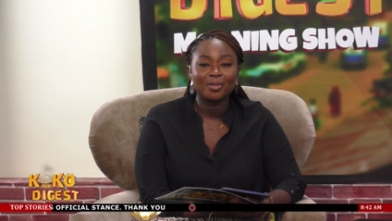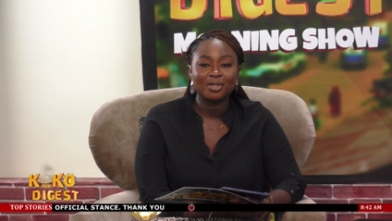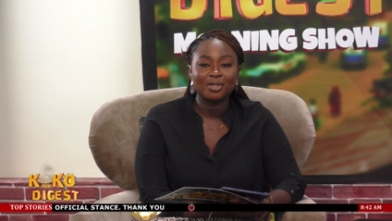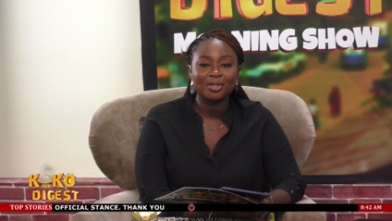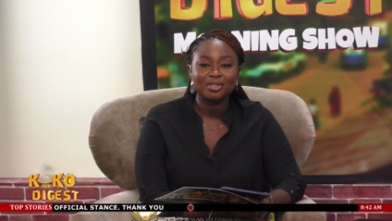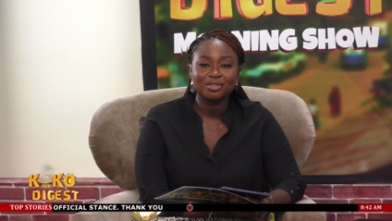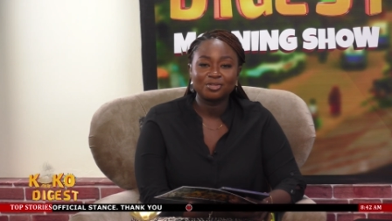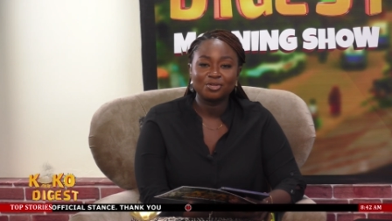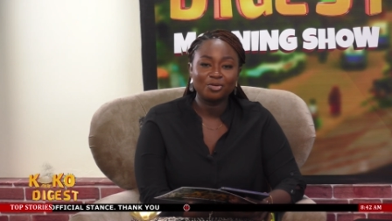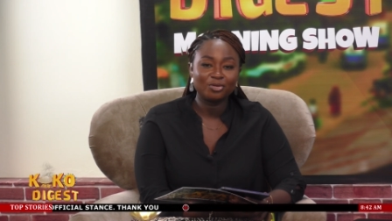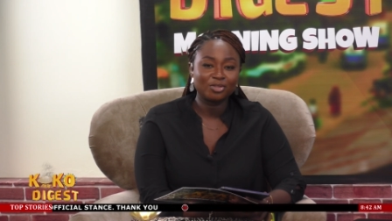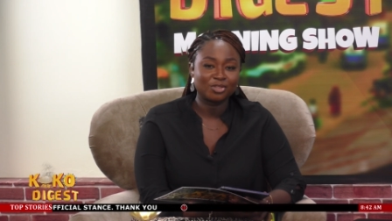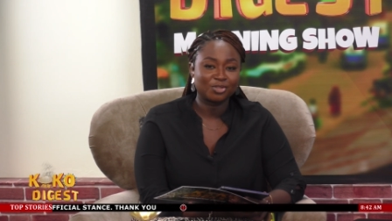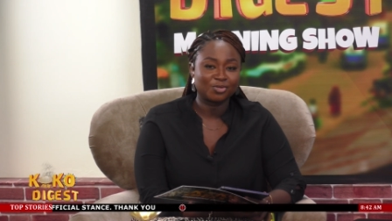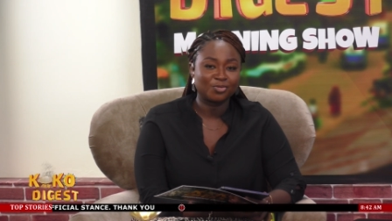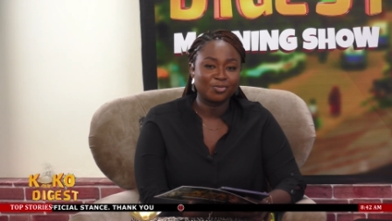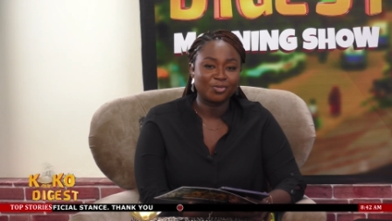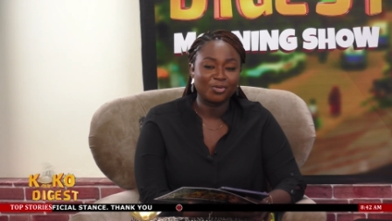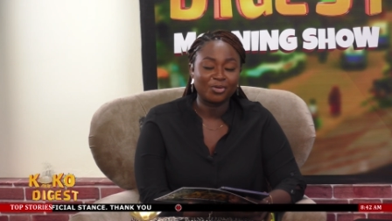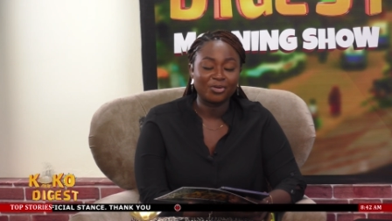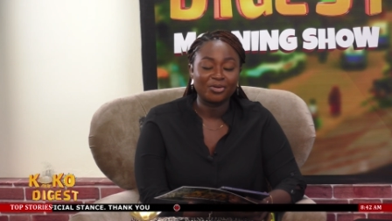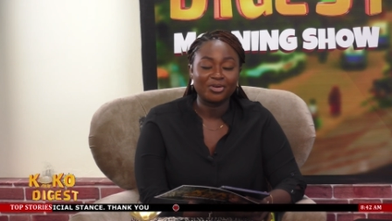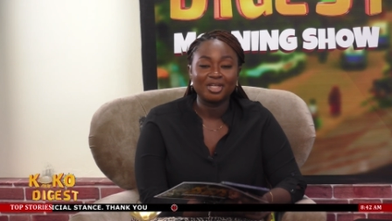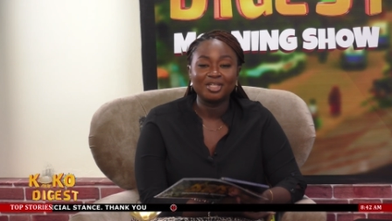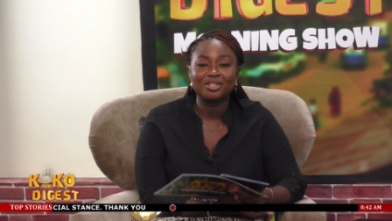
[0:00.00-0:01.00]
But not to
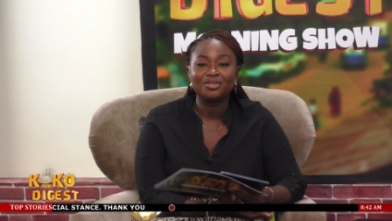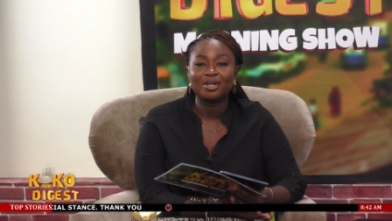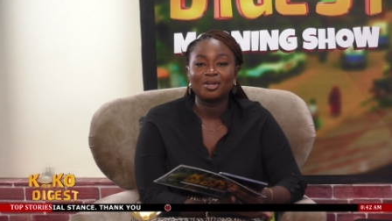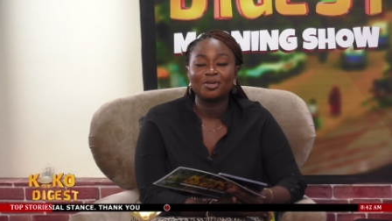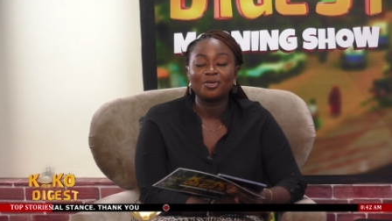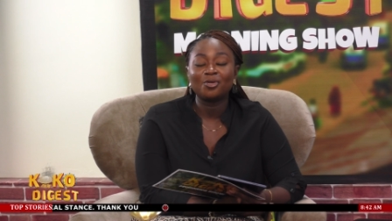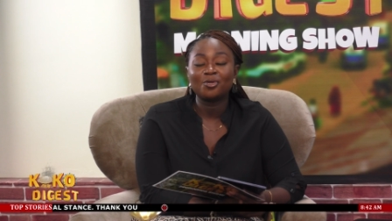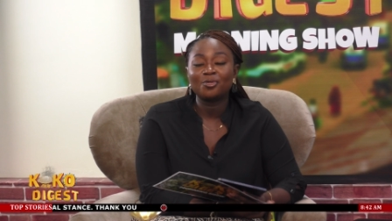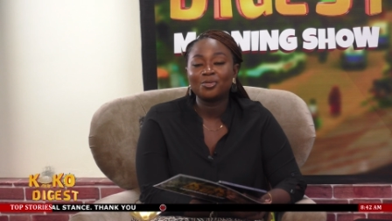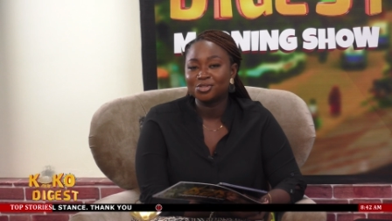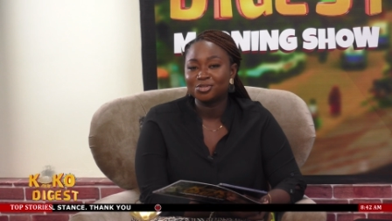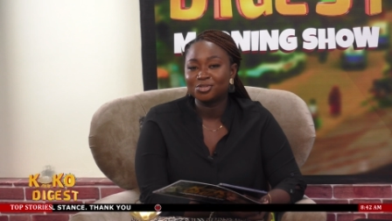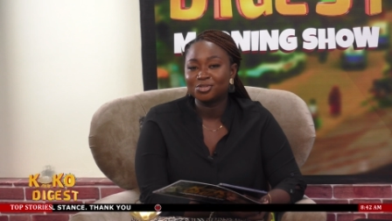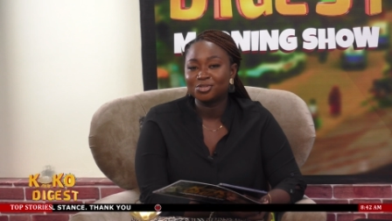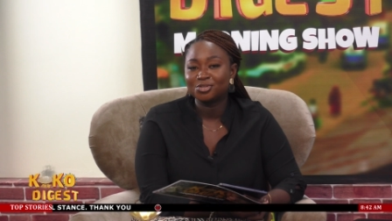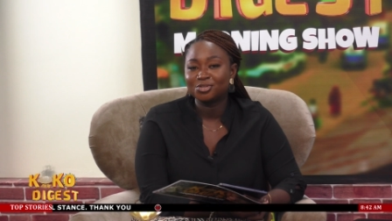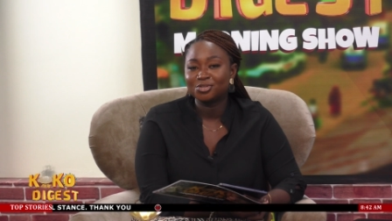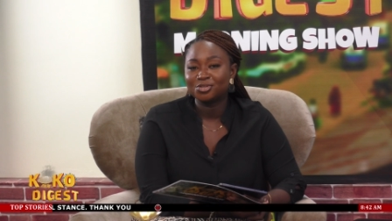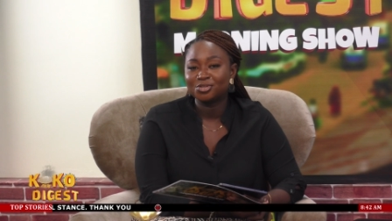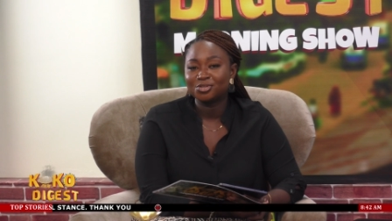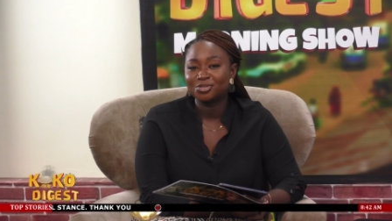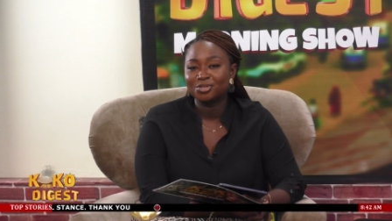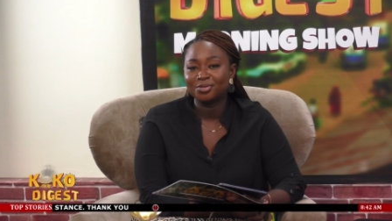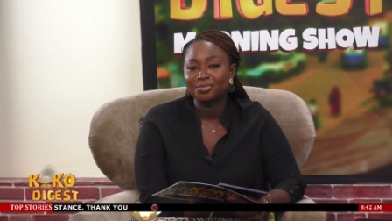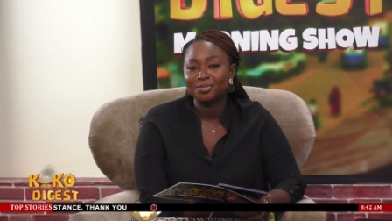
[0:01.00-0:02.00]
worry, you can always
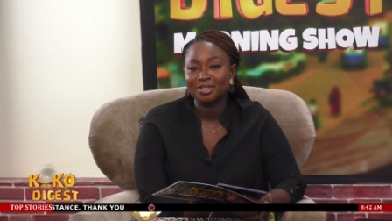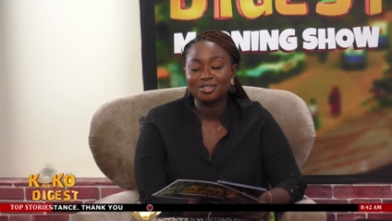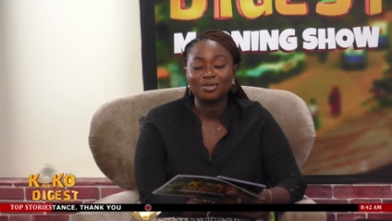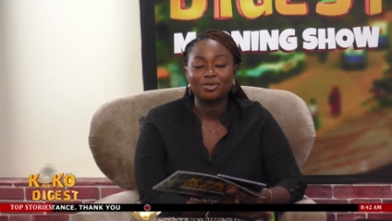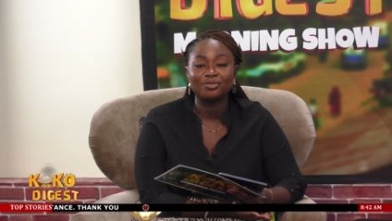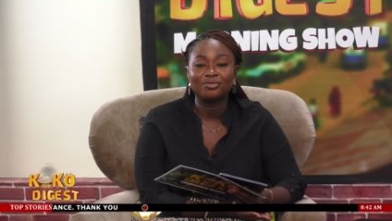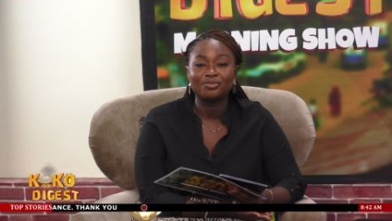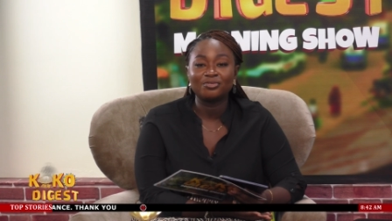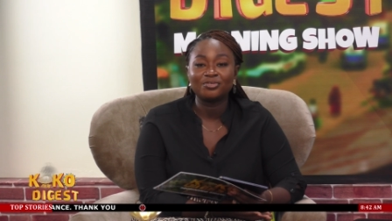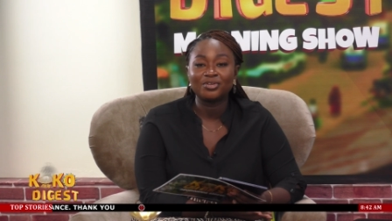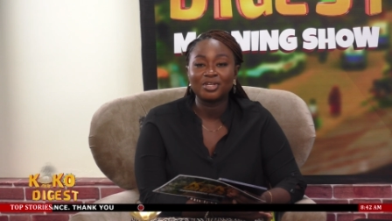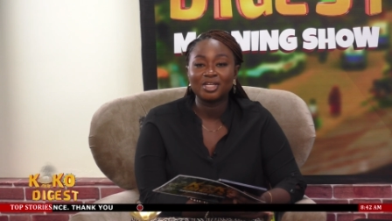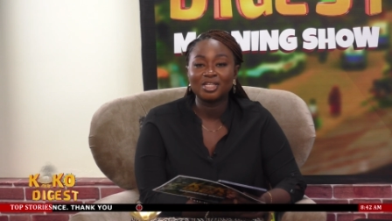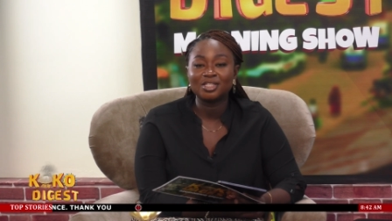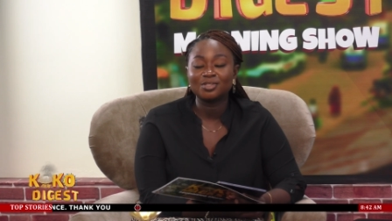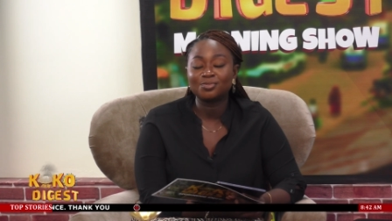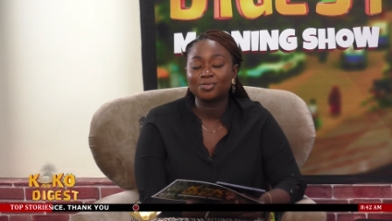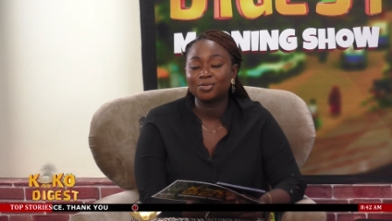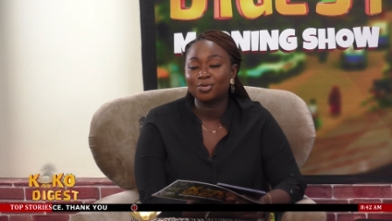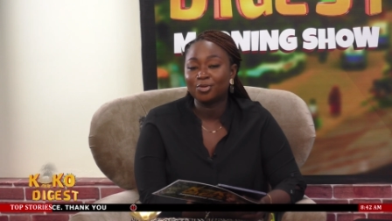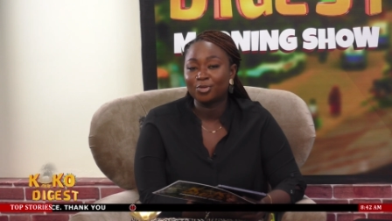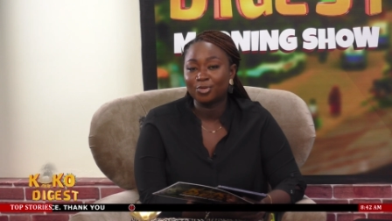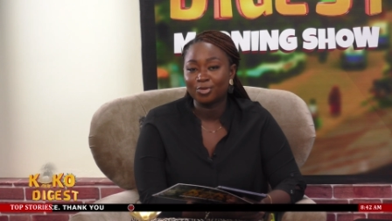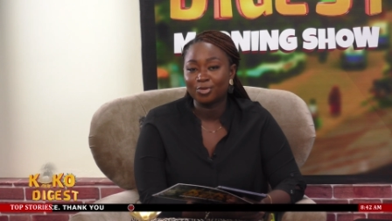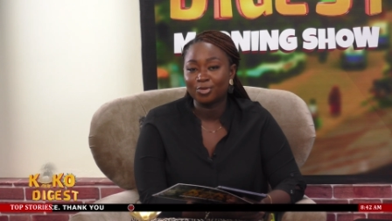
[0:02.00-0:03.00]
stream it on
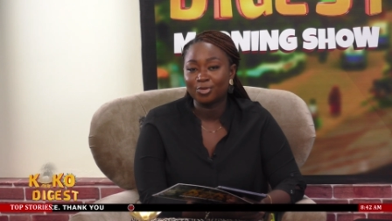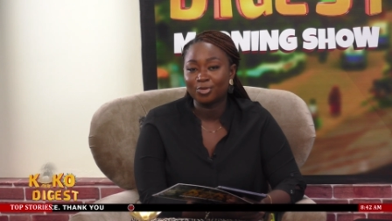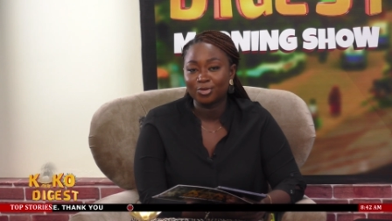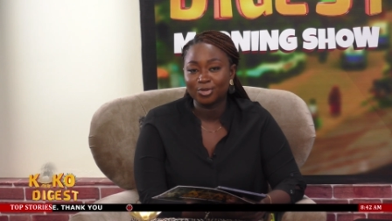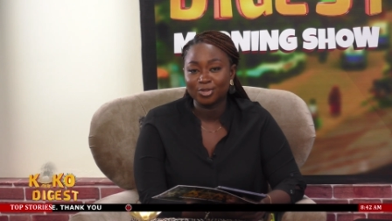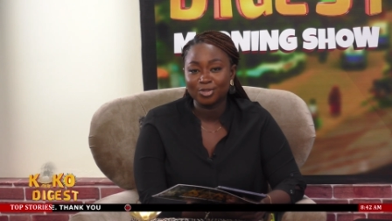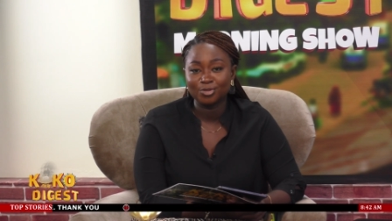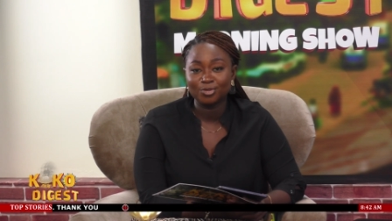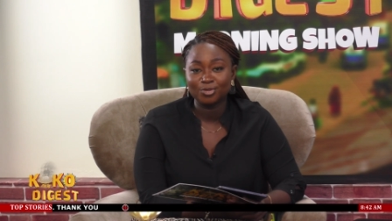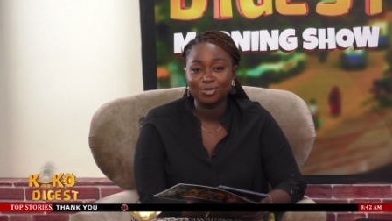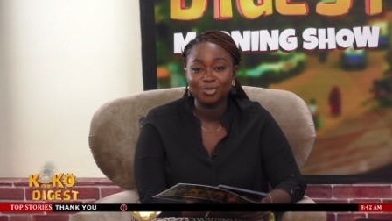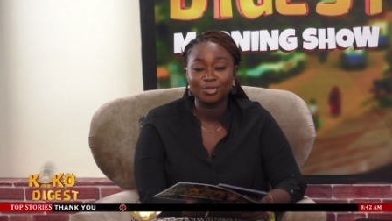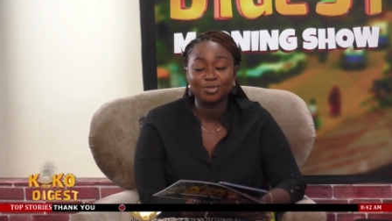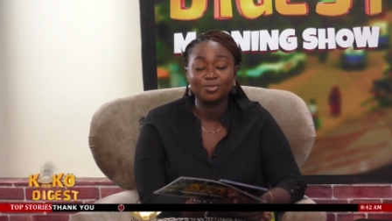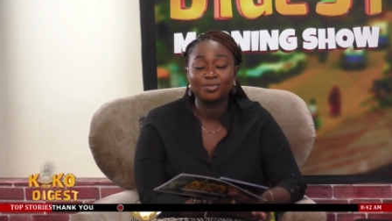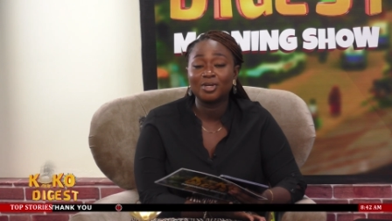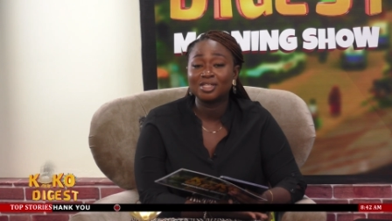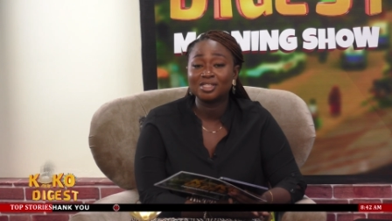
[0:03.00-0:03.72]
Facebook or YouTube.